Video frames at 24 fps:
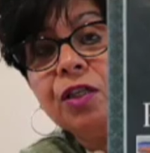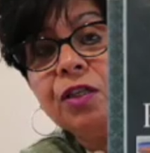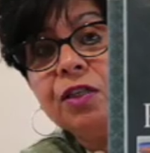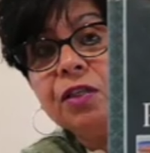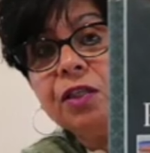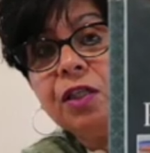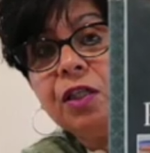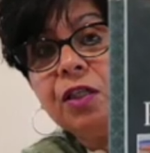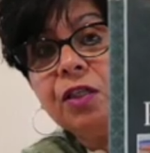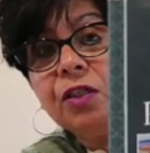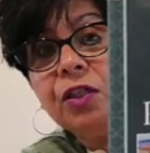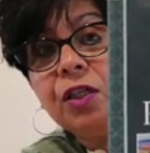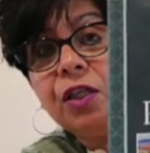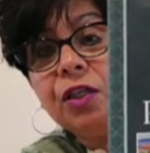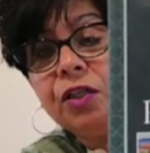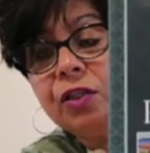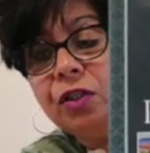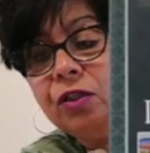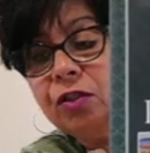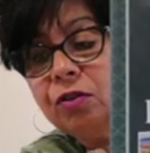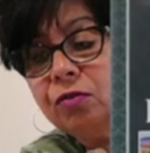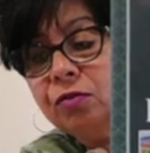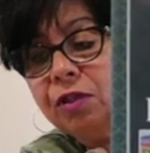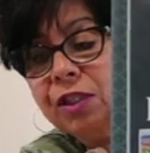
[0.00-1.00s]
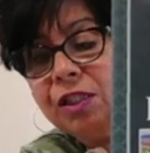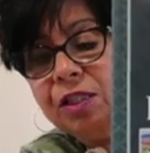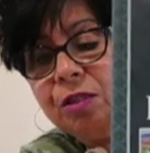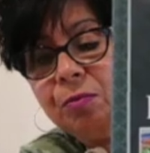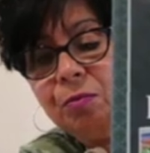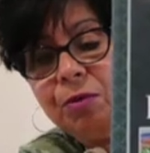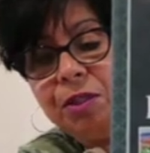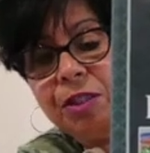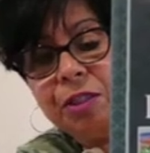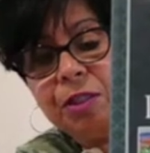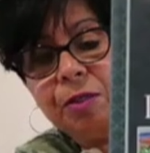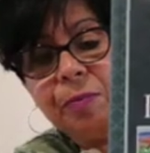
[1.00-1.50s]
It's got a lot of good
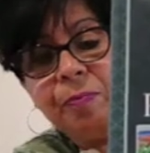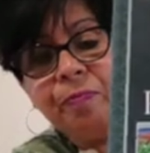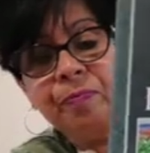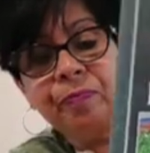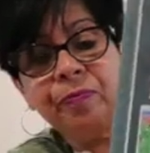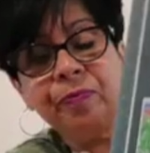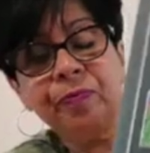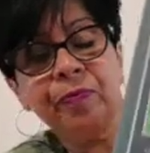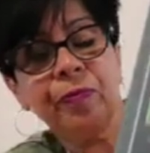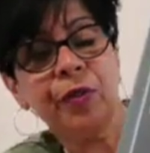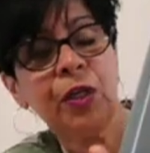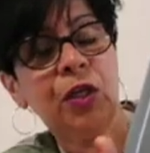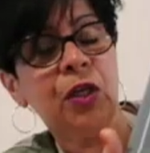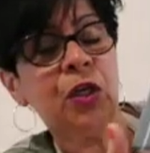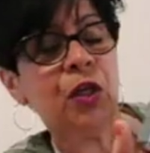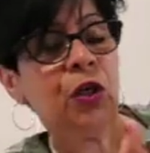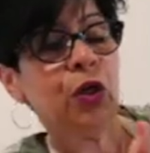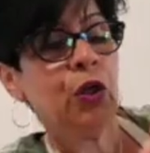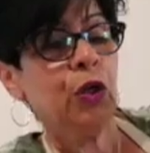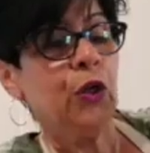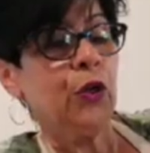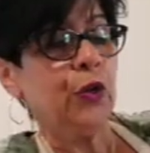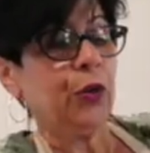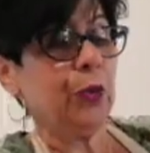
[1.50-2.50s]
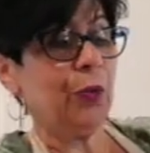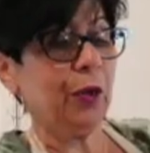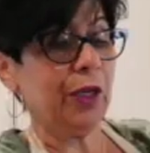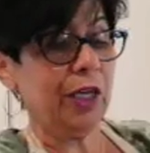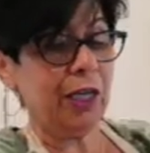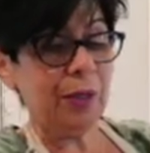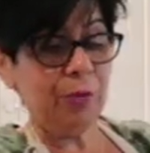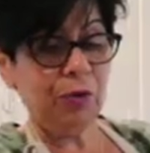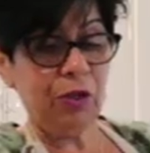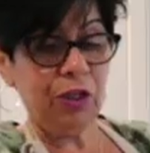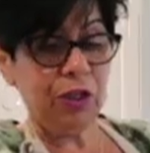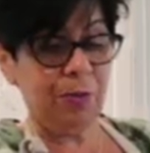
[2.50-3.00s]
recipes. The one
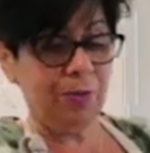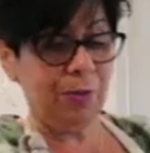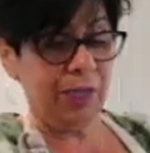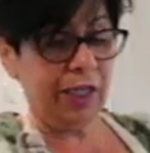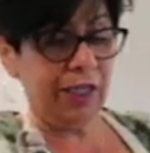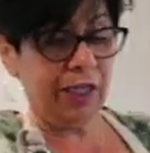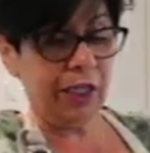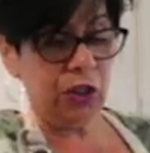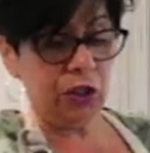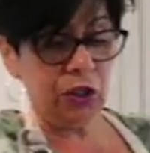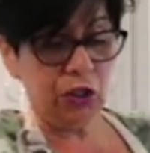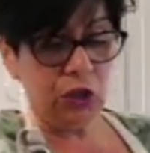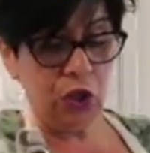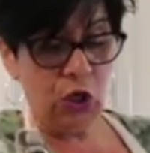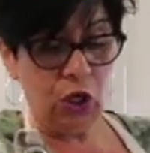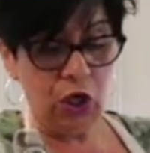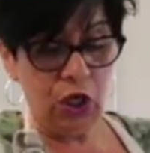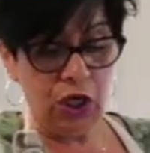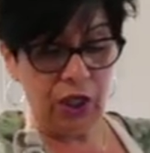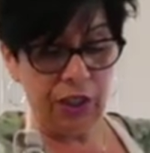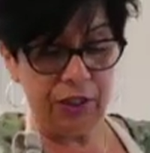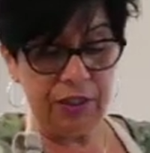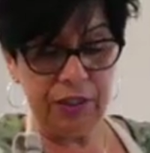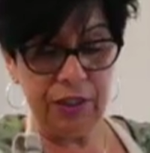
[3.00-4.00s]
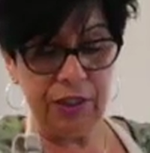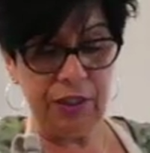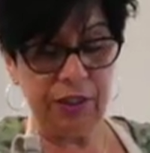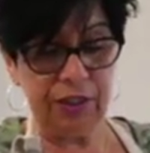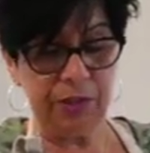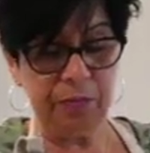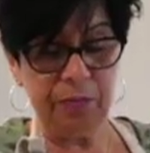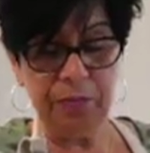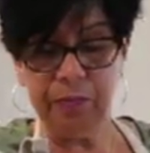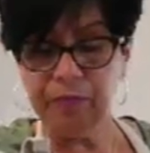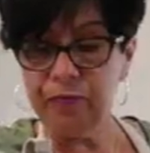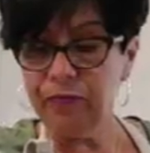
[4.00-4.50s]
I'm going to make, it's called
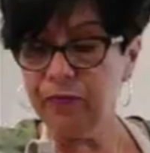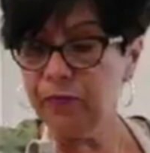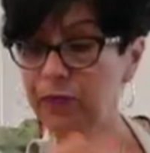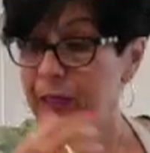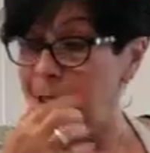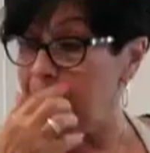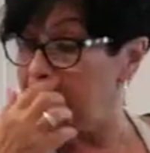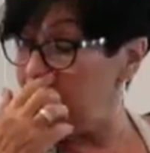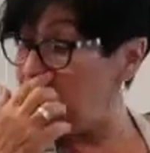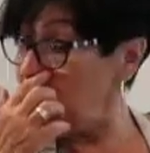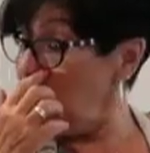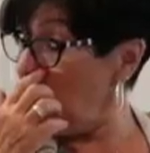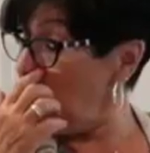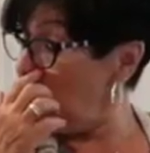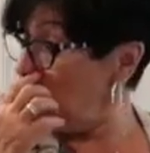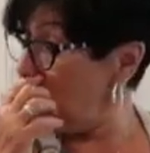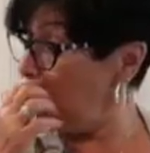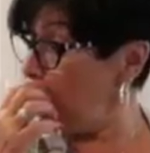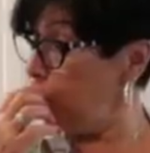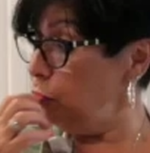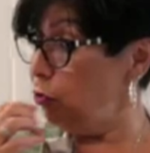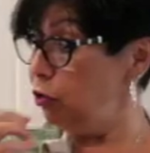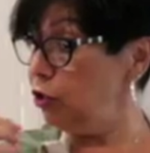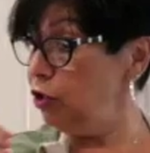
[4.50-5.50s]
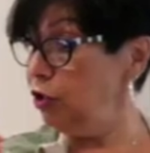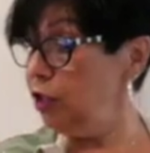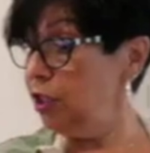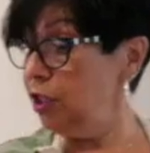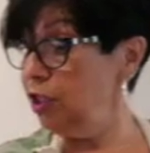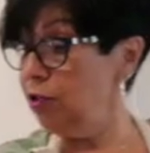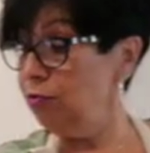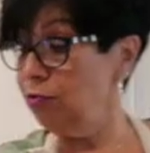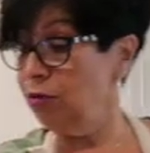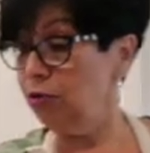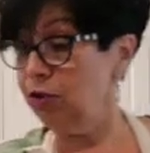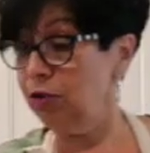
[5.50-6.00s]
a
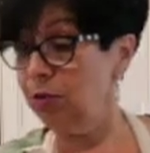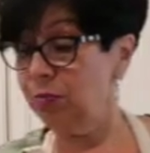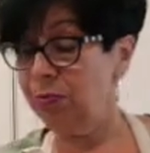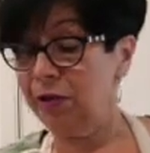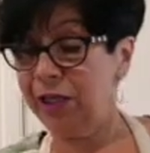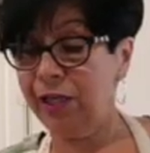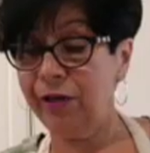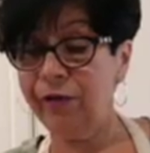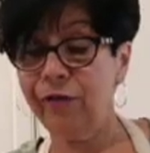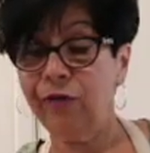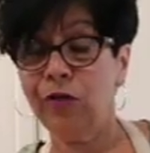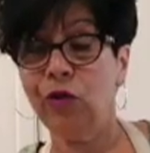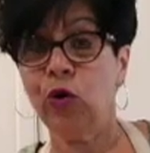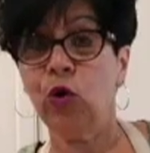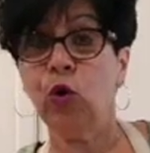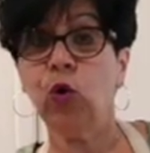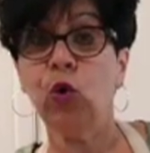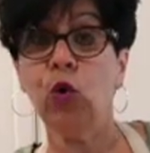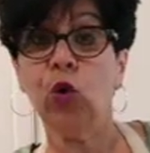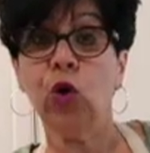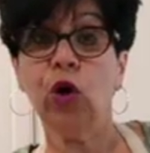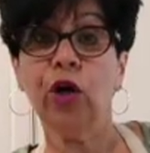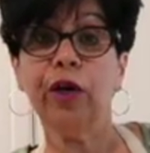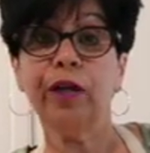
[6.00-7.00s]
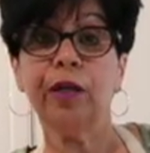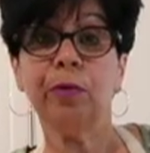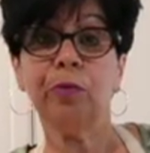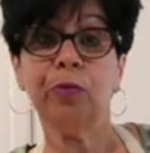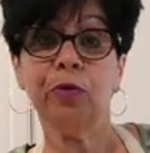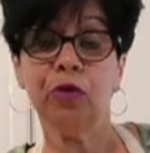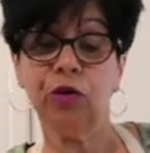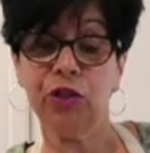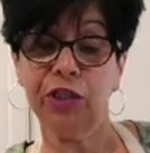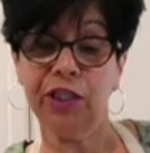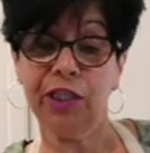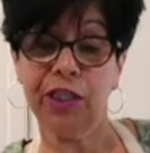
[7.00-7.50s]
Portuguese roast beef, or in
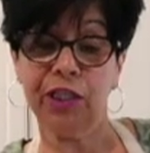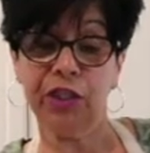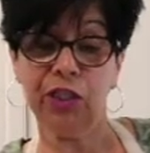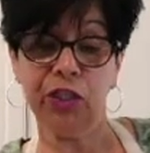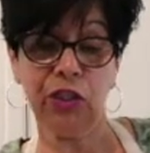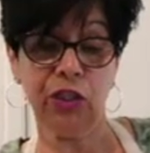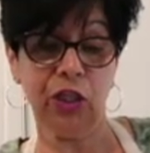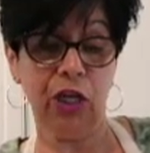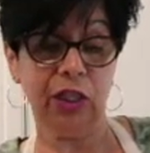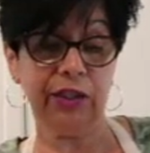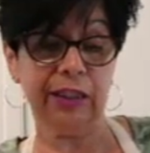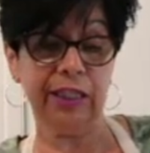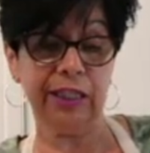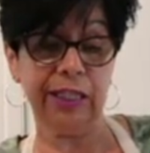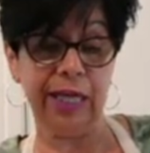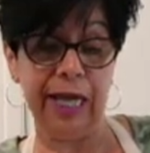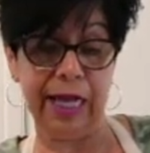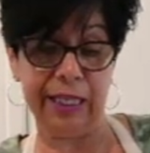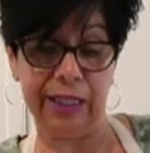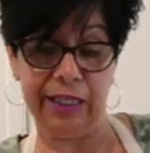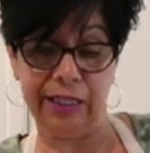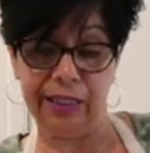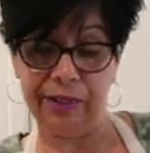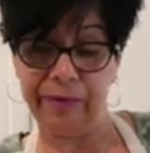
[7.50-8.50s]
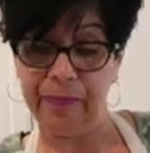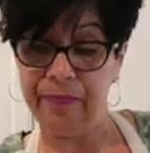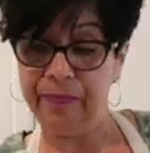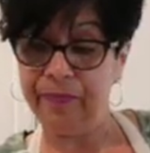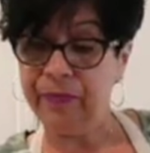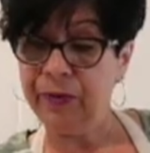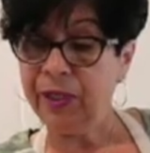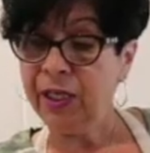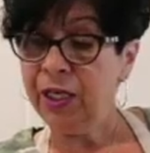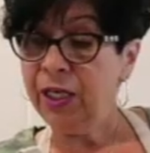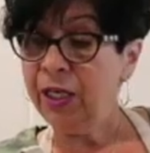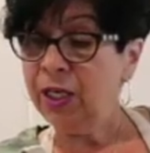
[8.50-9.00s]
Portuguese it's called Alcatra.
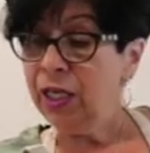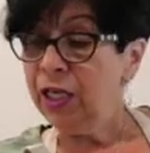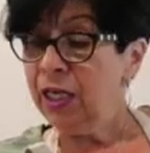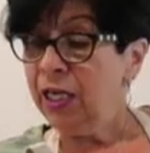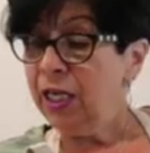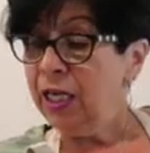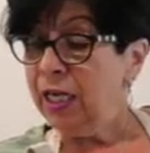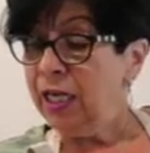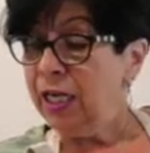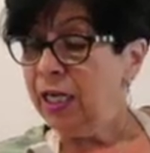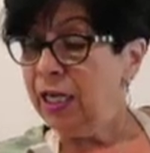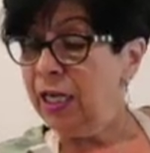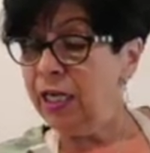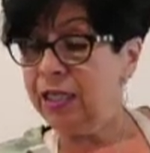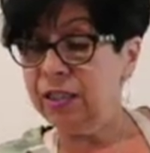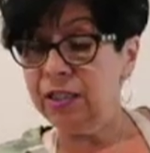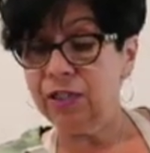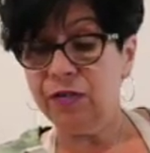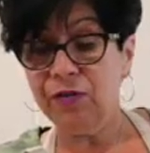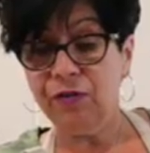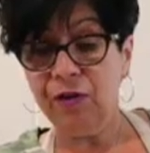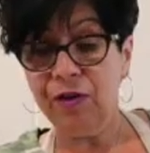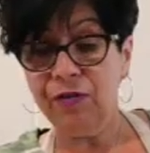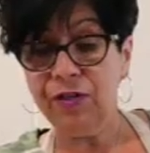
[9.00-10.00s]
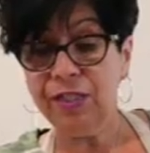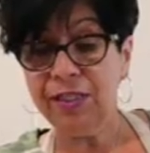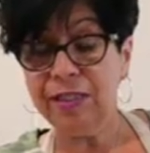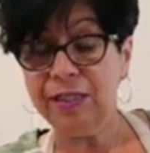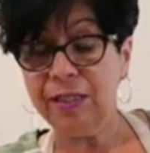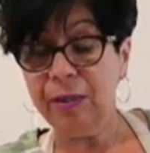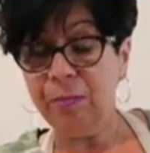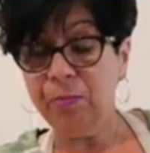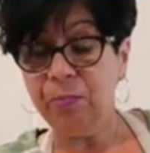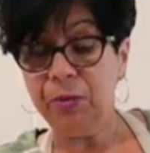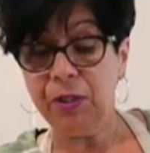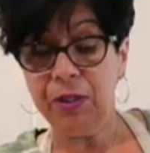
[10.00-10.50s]
And it's very
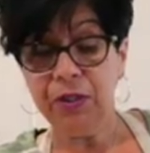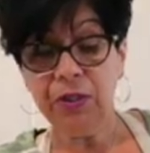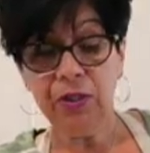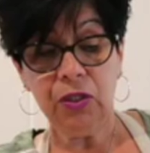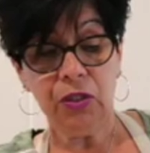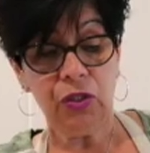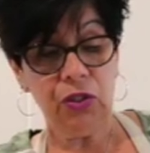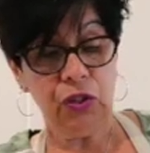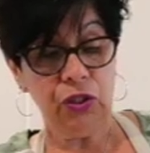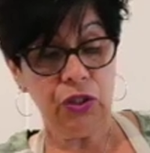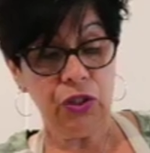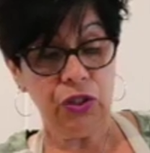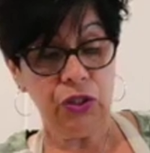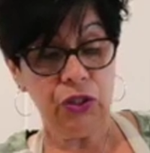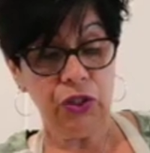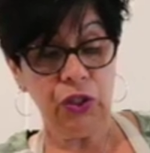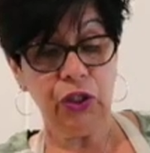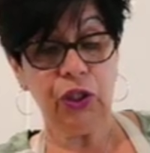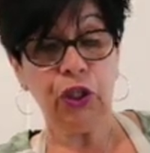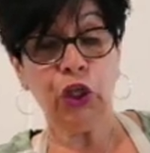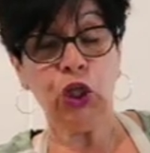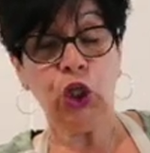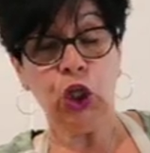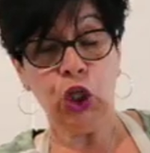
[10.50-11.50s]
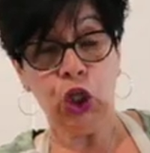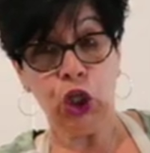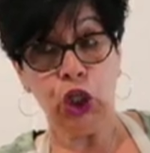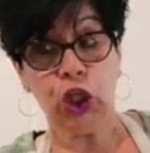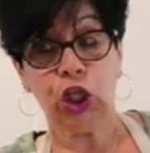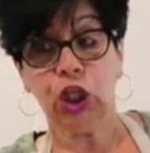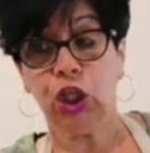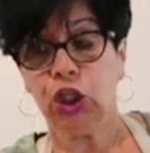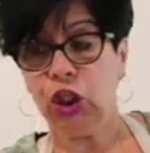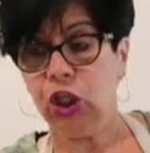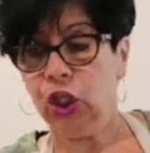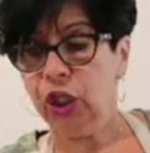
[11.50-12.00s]
simple. It's just going to
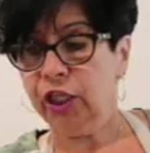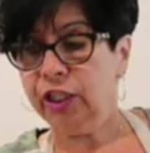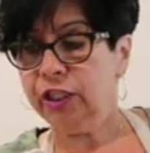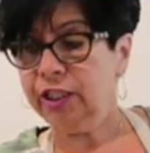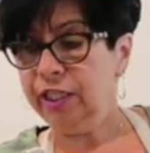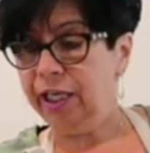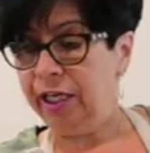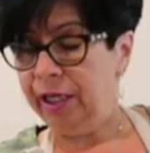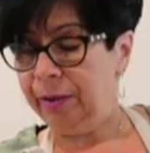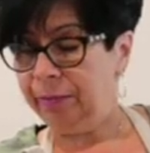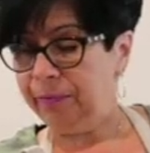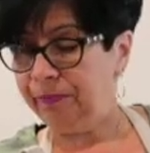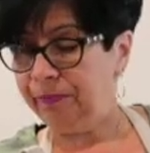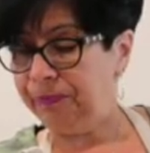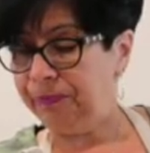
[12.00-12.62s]
cook a long time.